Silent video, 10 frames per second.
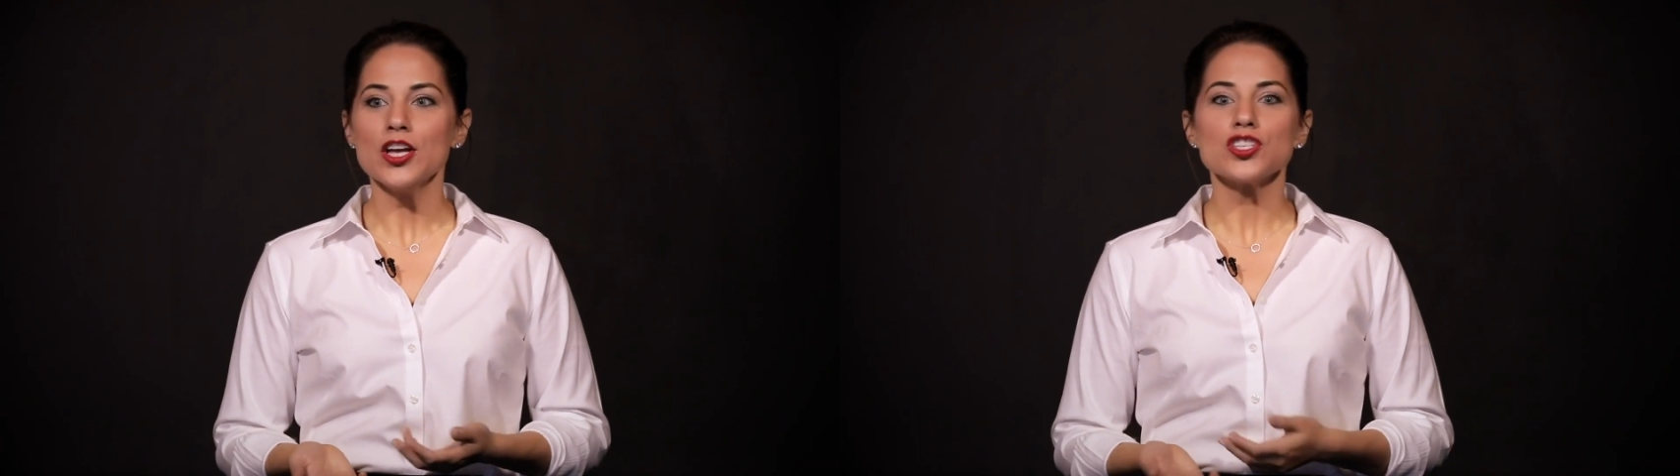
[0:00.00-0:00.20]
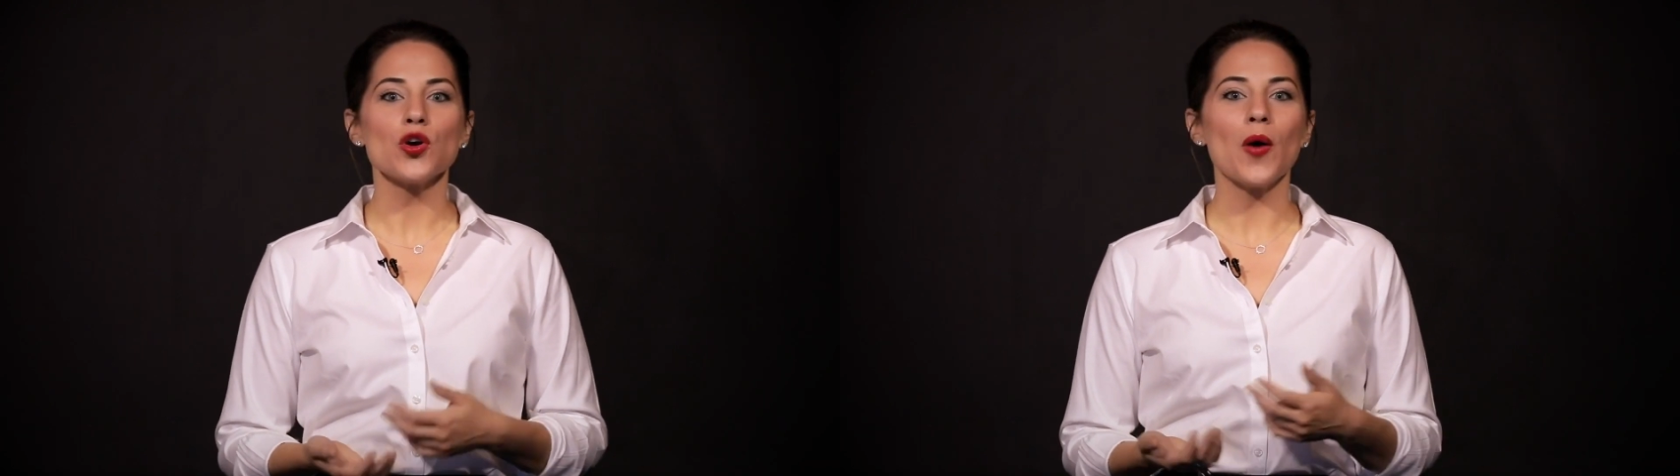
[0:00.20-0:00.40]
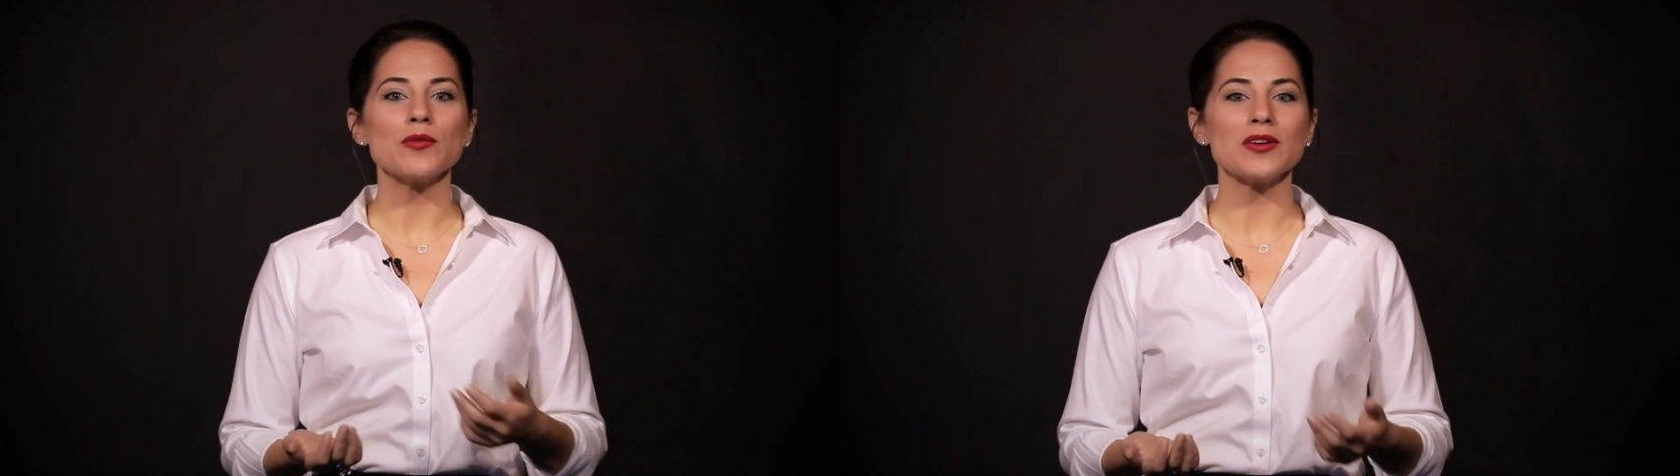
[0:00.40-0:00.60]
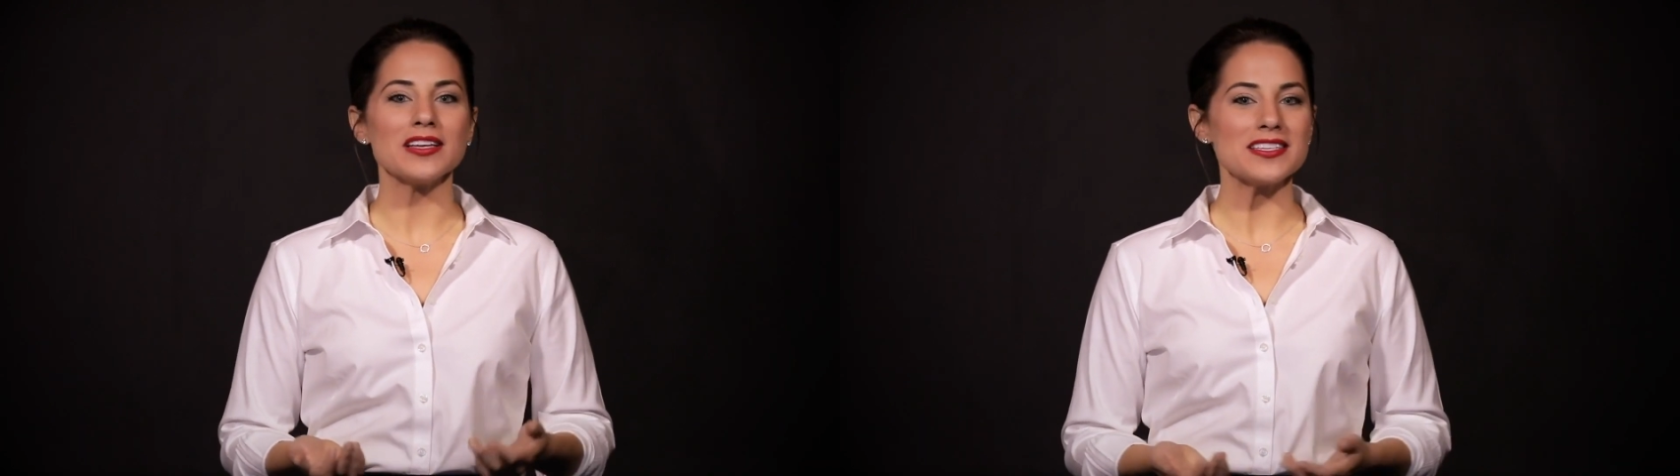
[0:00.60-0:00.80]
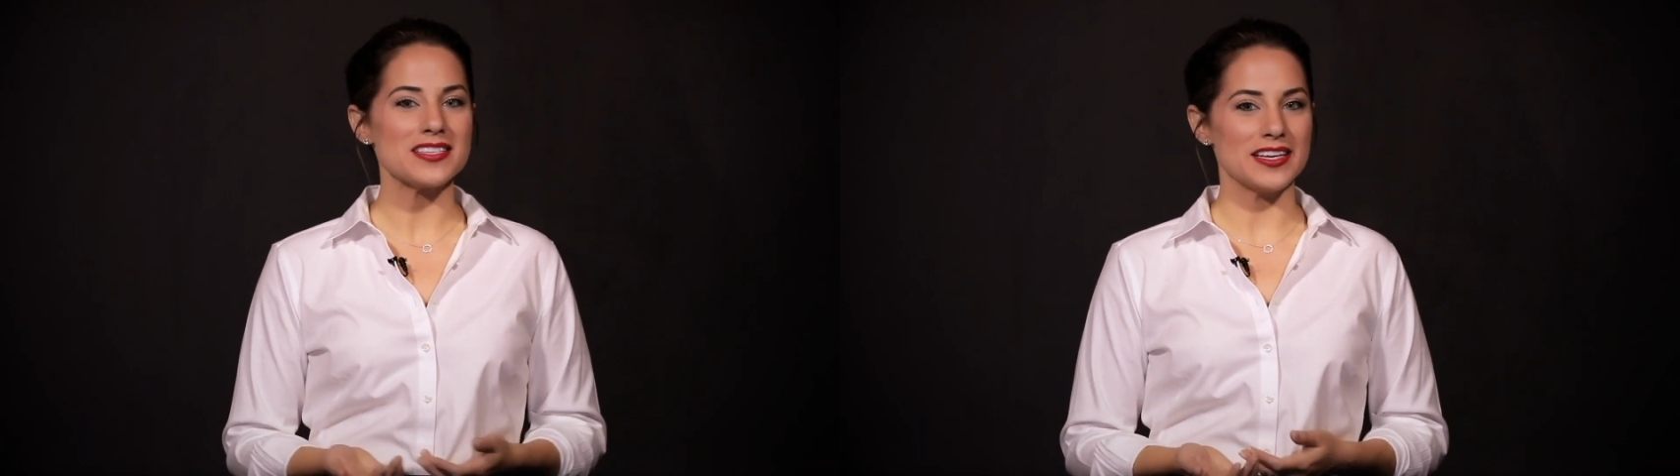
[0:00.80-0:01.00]
so
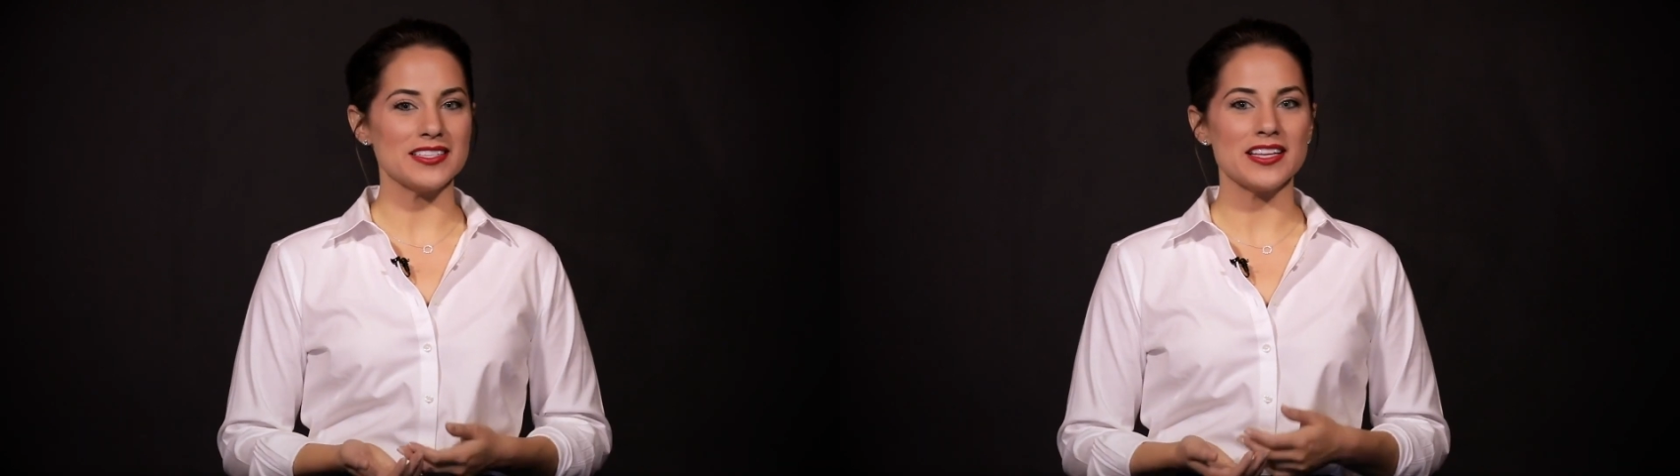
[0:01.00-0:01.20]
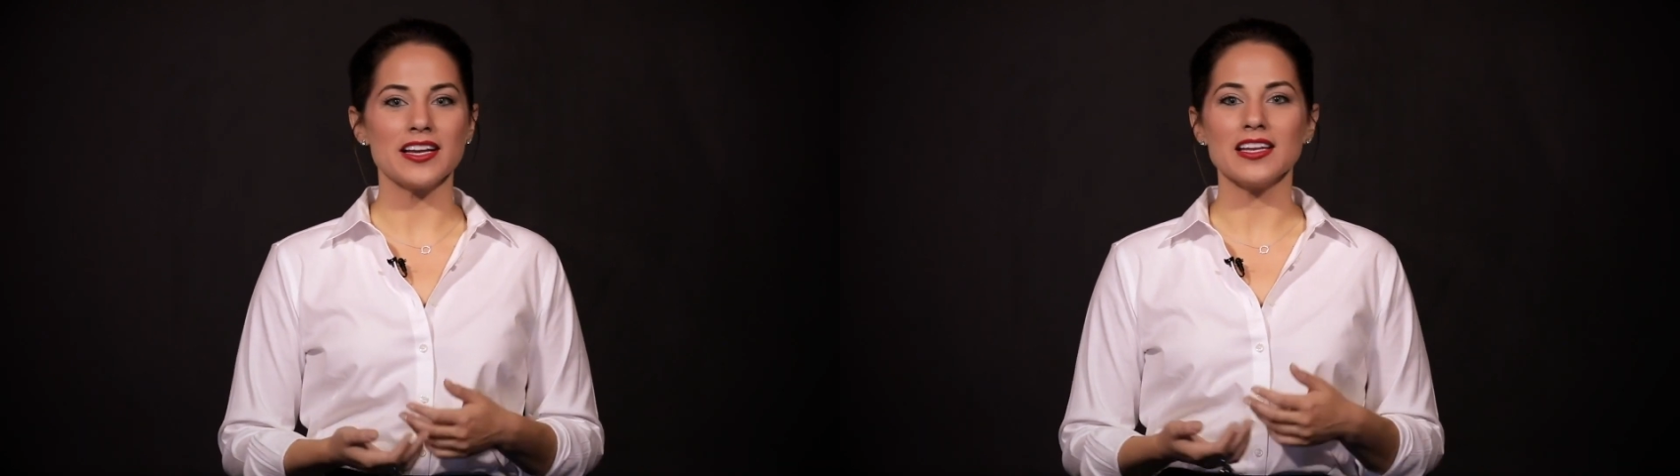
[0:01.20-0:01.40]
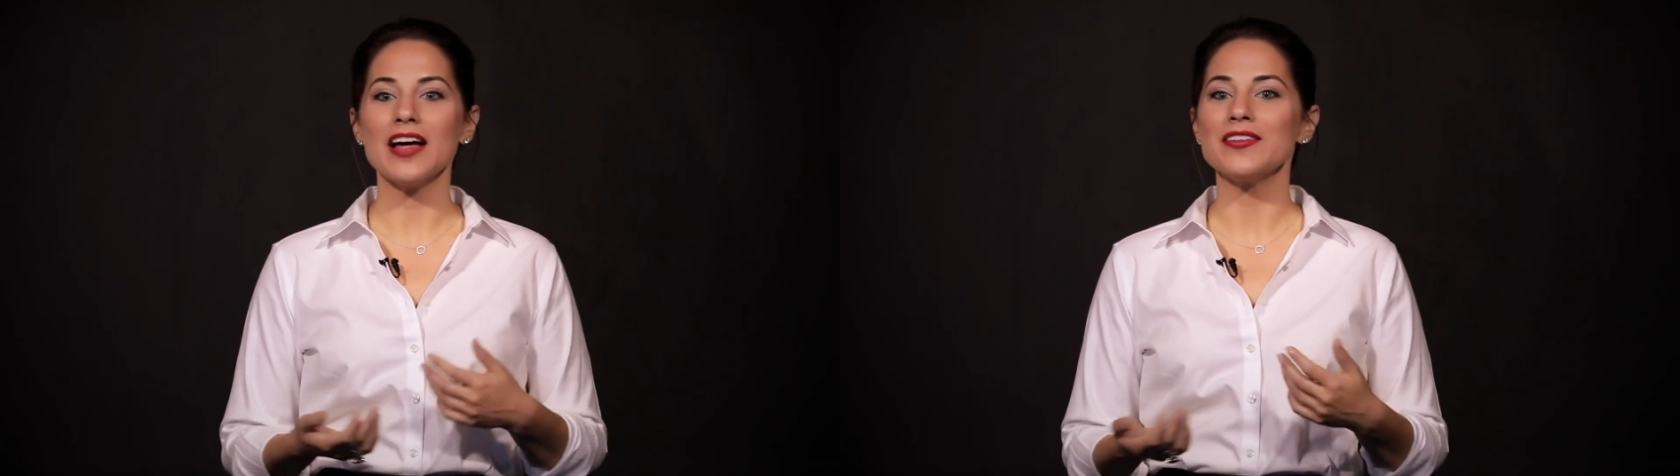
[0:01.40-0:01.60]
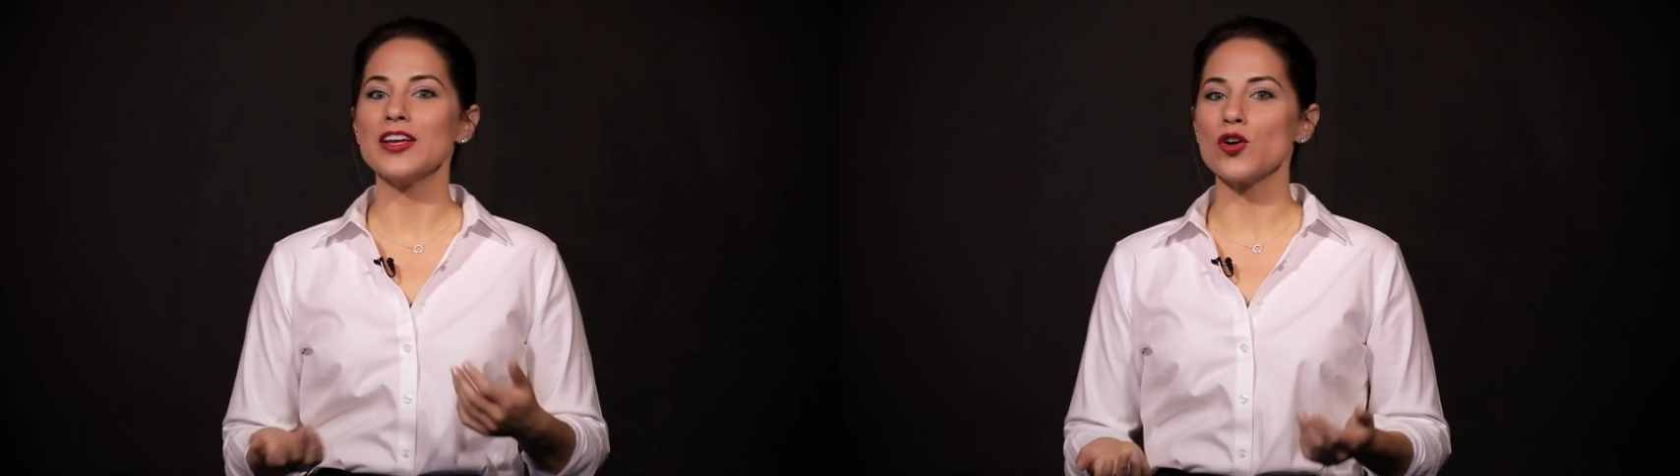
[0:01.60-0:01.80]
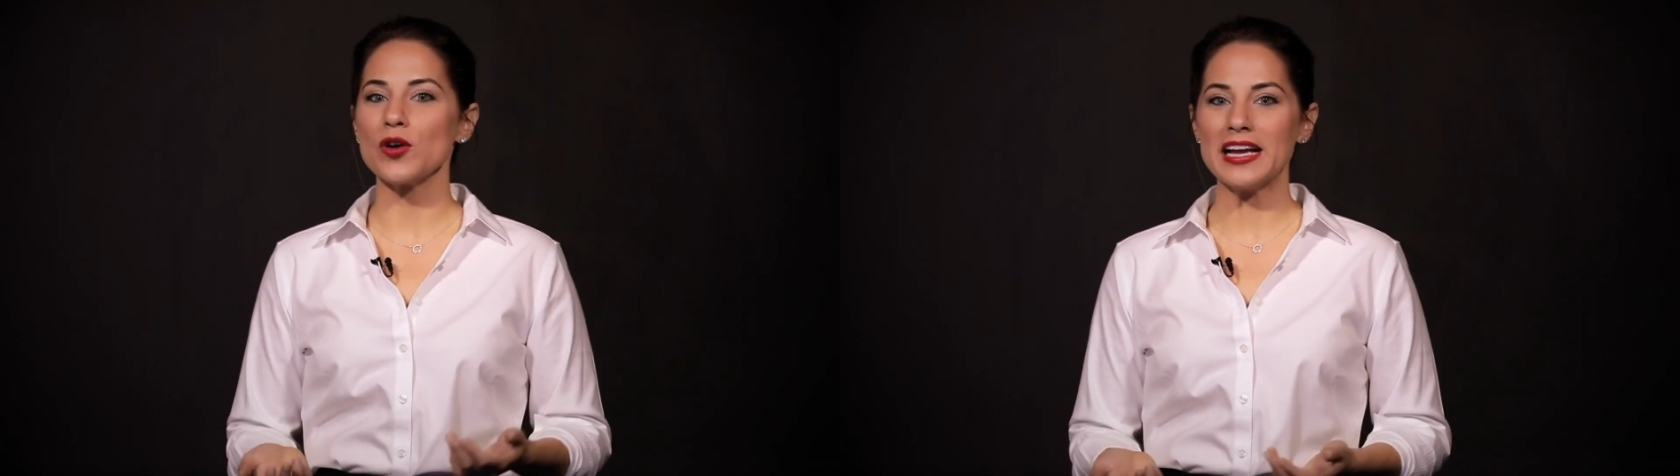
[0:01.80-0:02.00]
unrealistic as that a
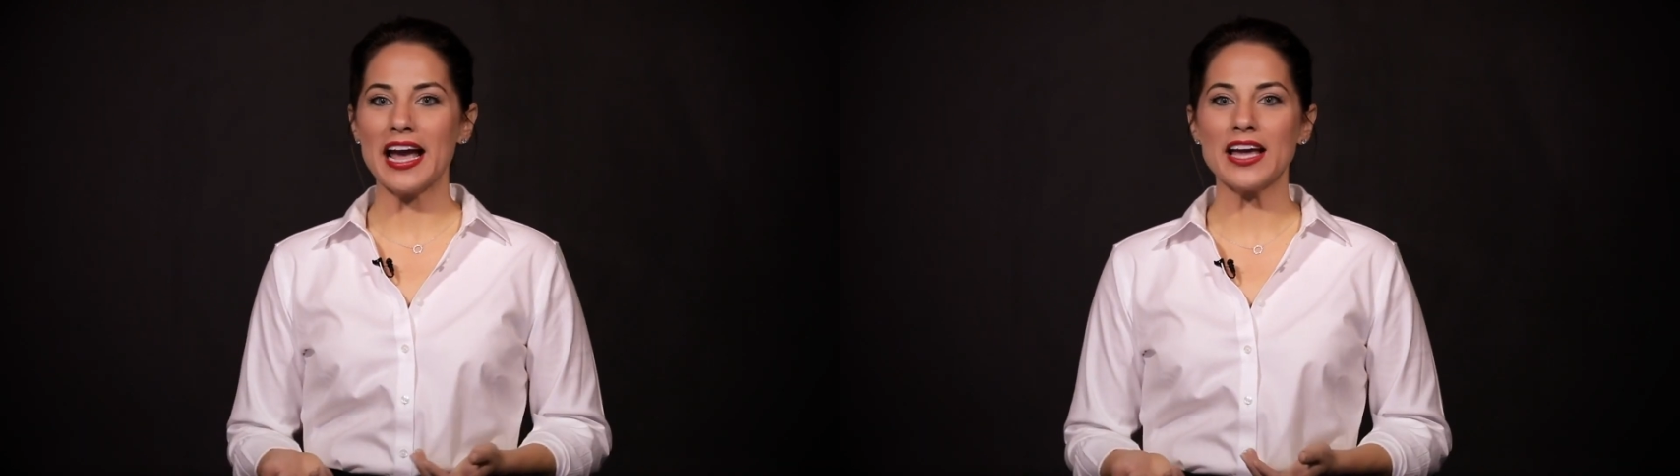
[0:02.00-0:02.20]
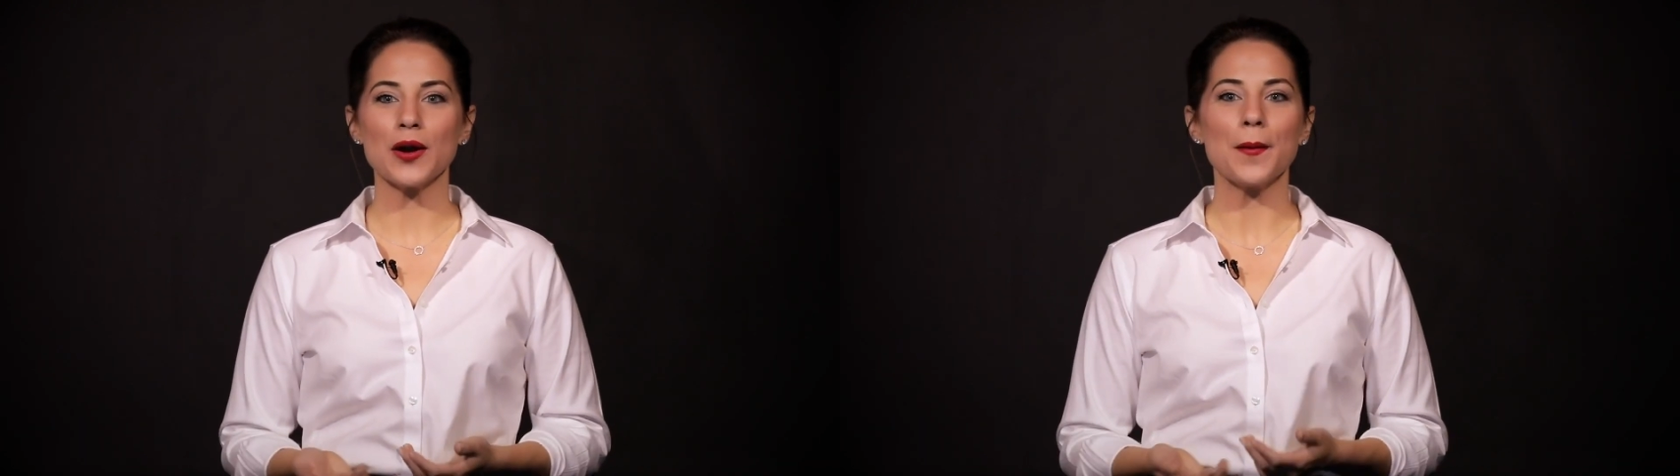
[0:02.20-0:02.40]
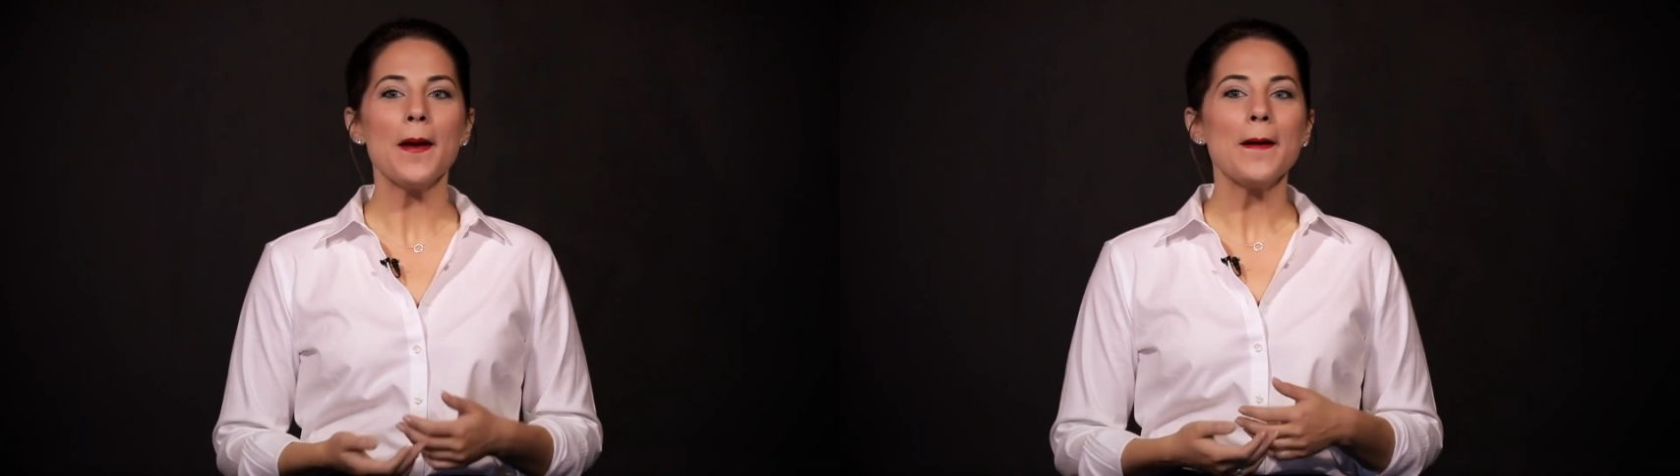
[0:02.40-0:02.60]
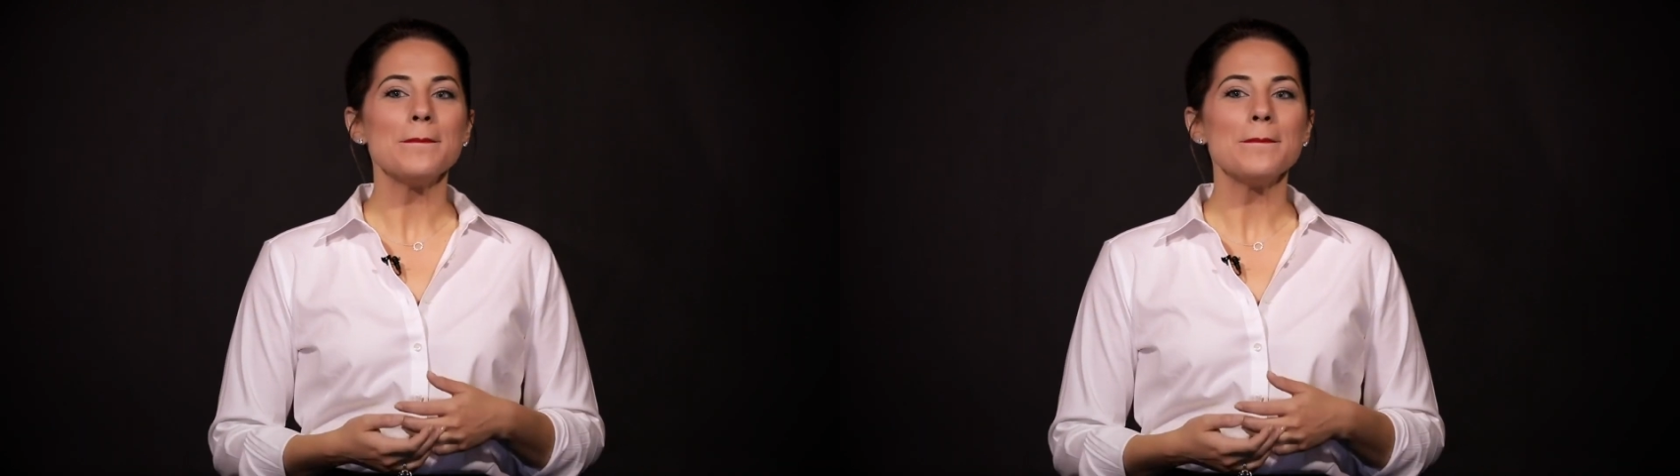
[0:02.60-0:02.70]
loving creator